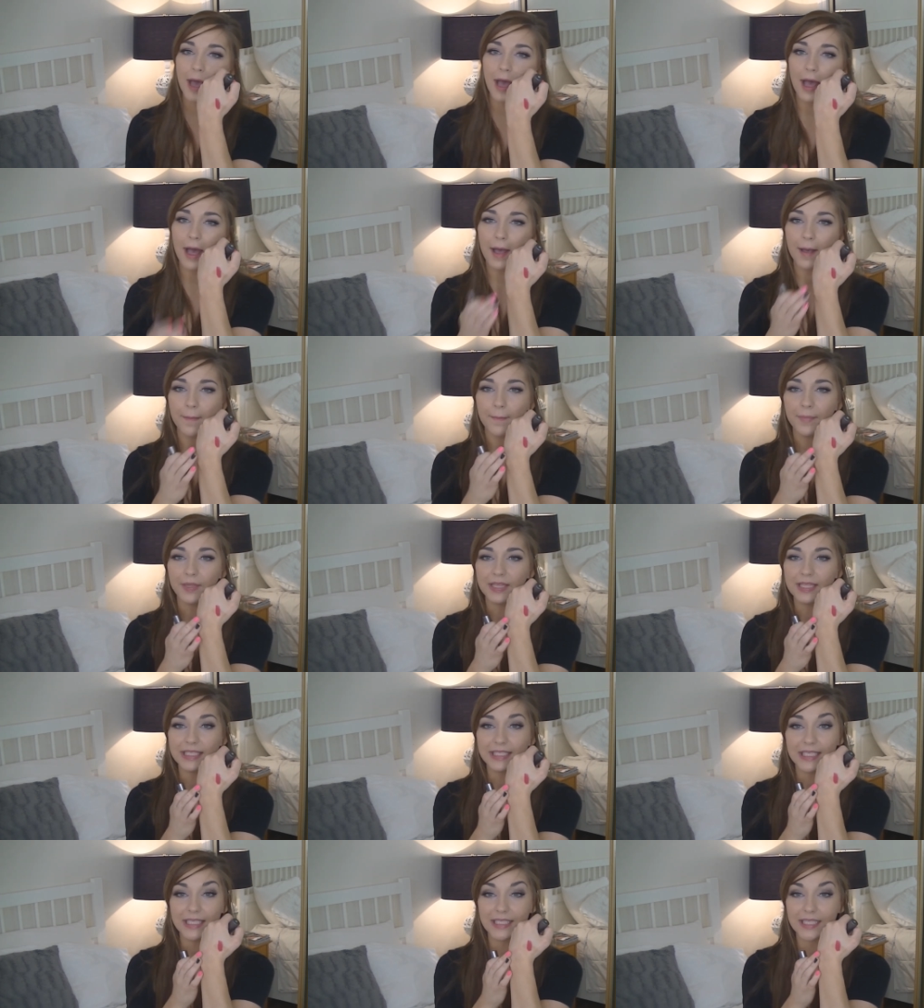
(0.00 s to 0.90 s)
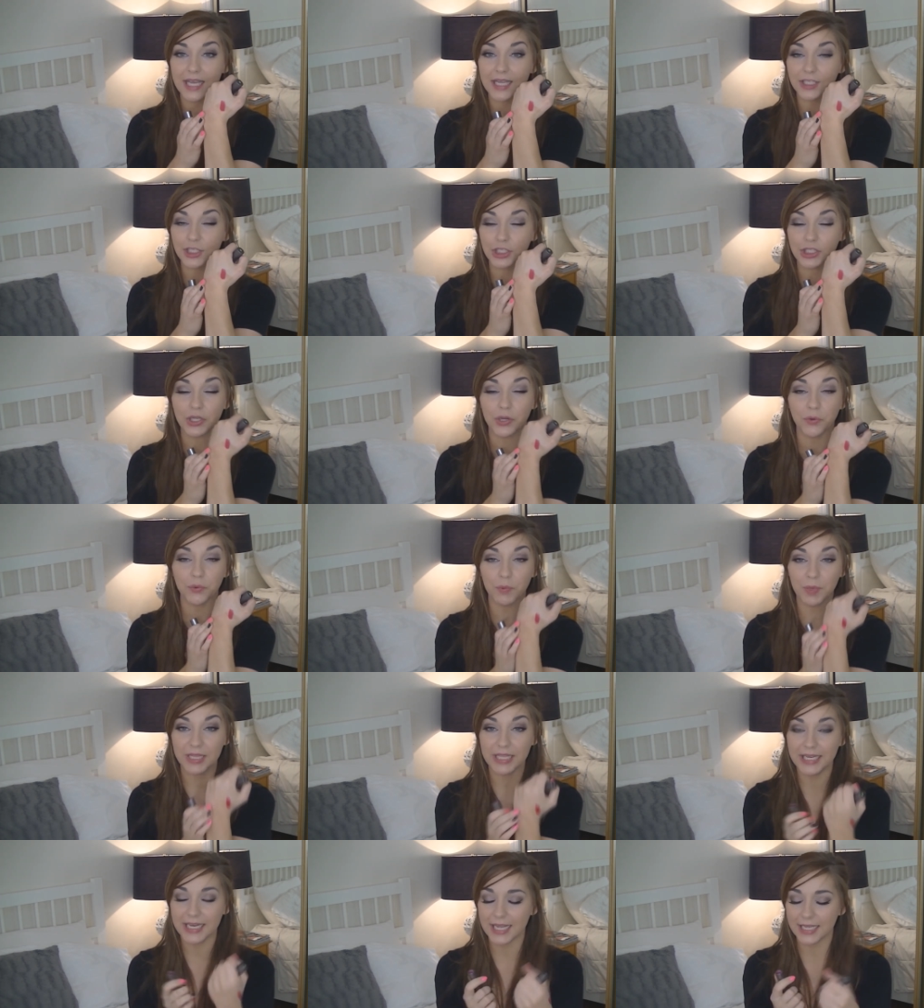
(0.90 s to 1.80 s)
But this is just a
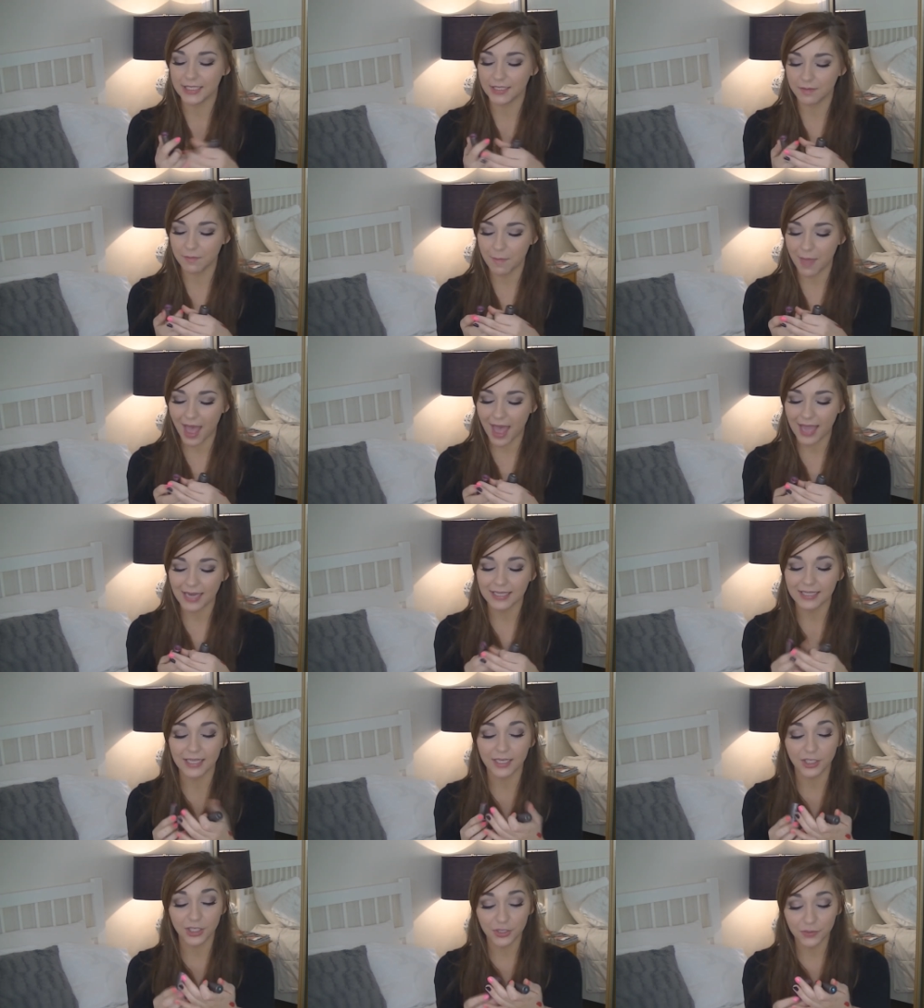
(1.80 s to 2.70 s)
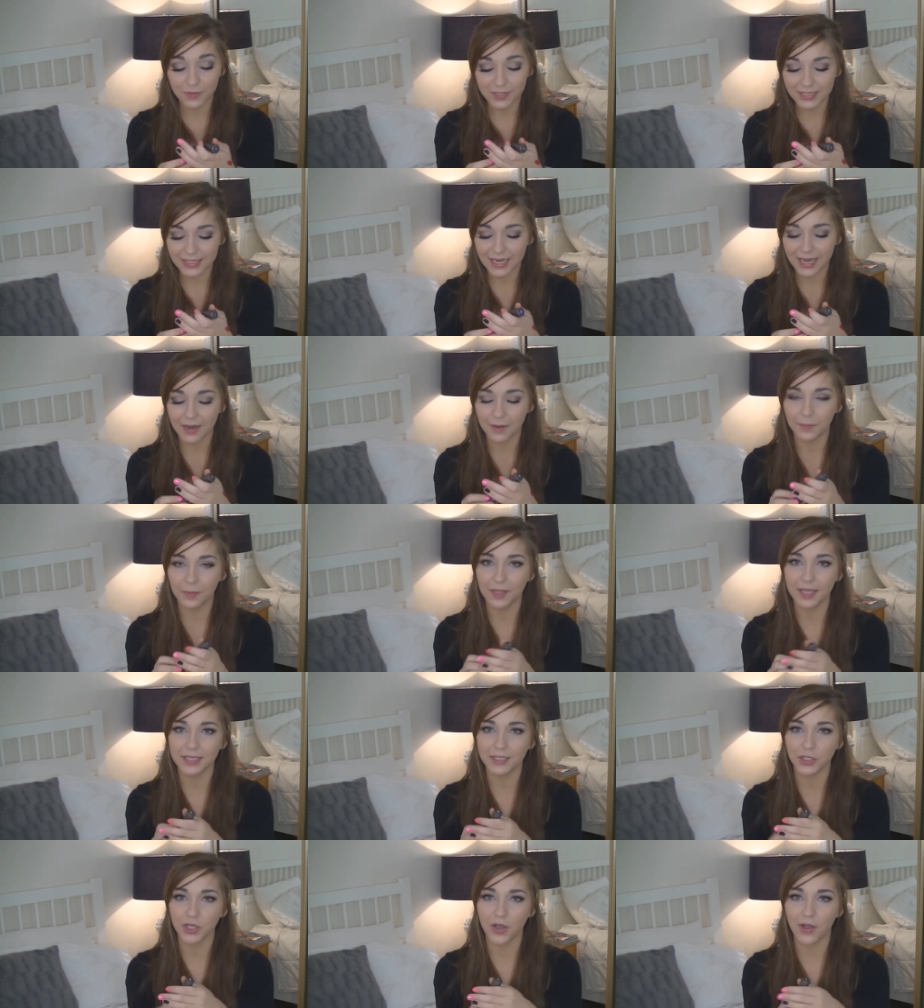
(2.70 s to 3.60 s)
really nice matte. They do stay in
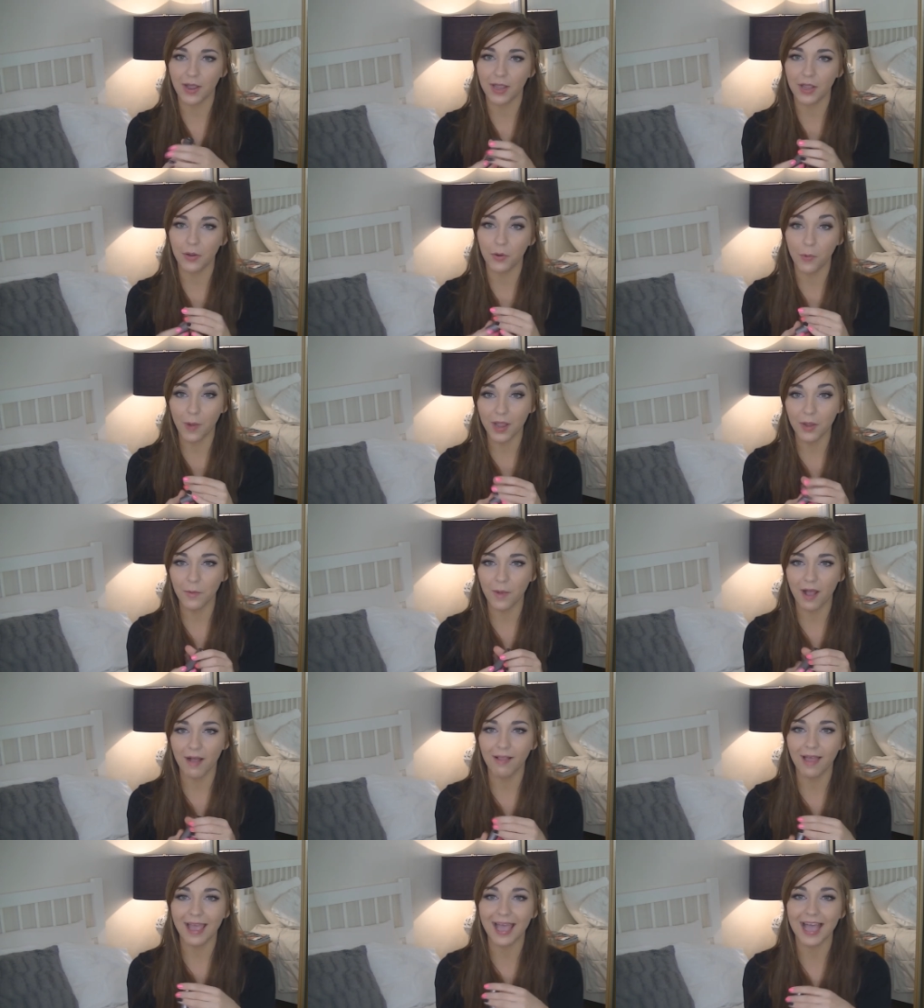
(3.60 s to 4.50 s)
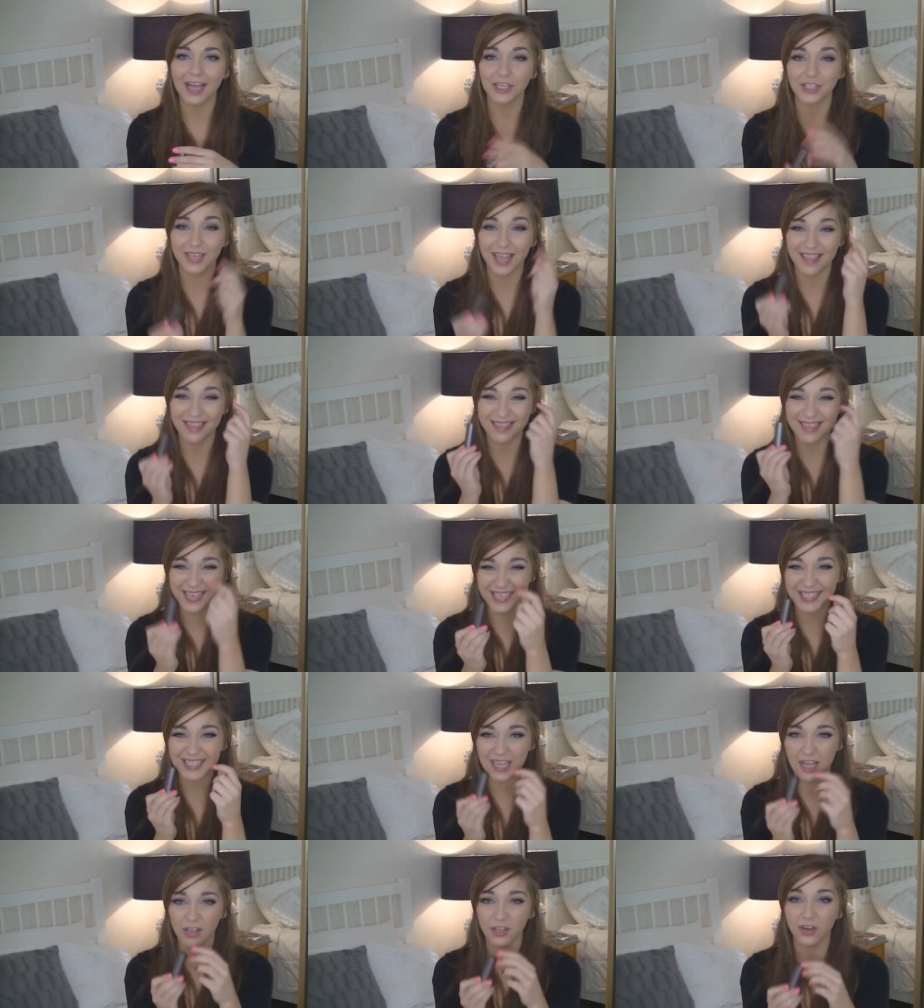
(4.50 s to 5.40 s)
place quite well. I actually had
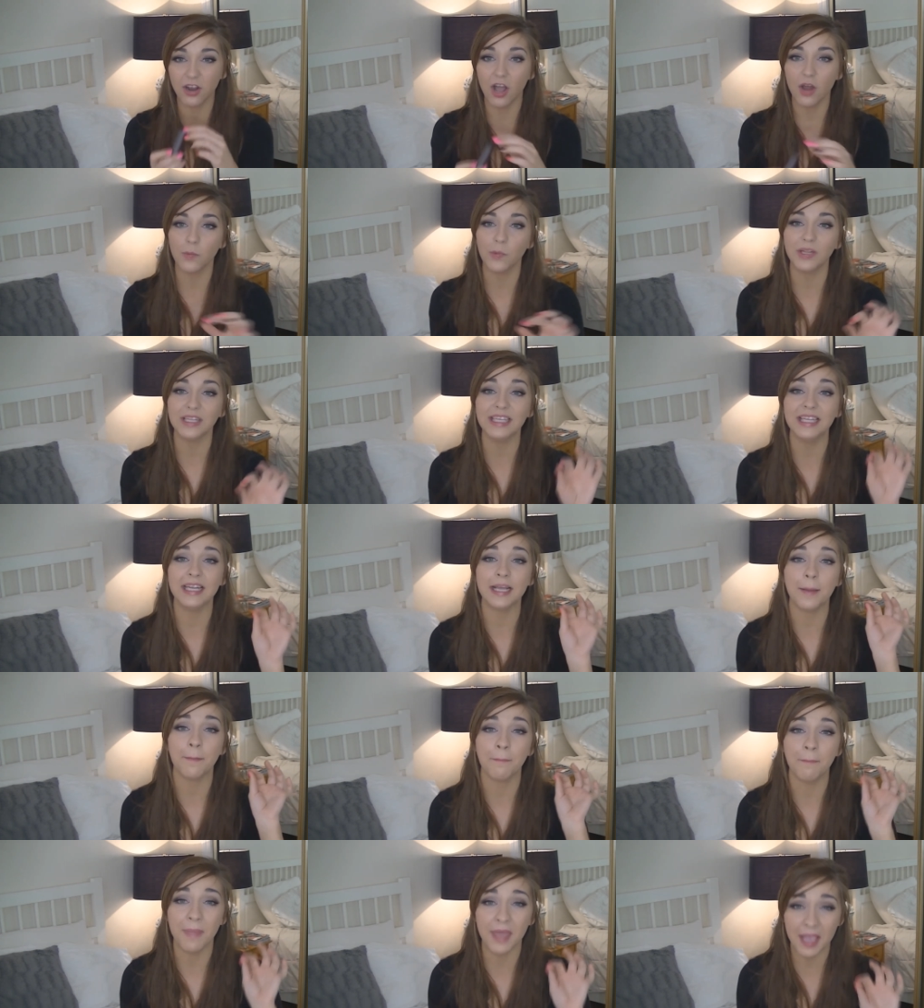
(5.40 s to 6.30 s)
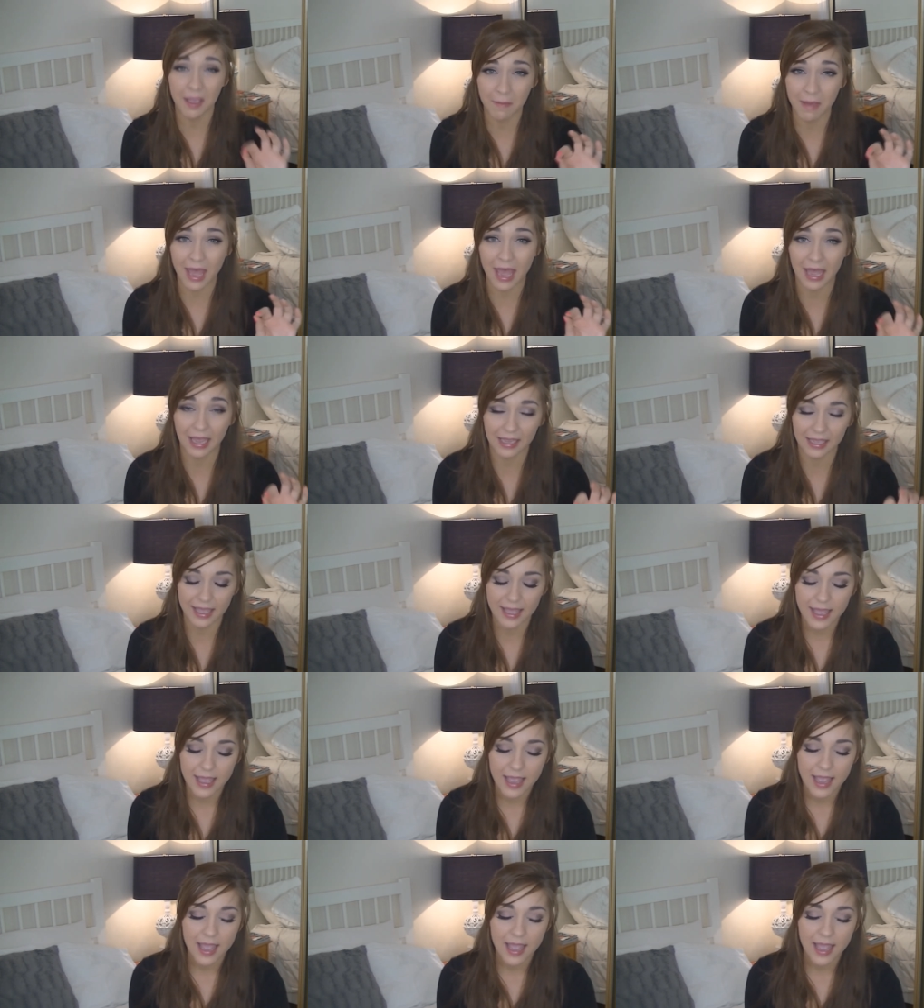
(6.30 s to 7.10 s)
this color on while eating a Big Mac.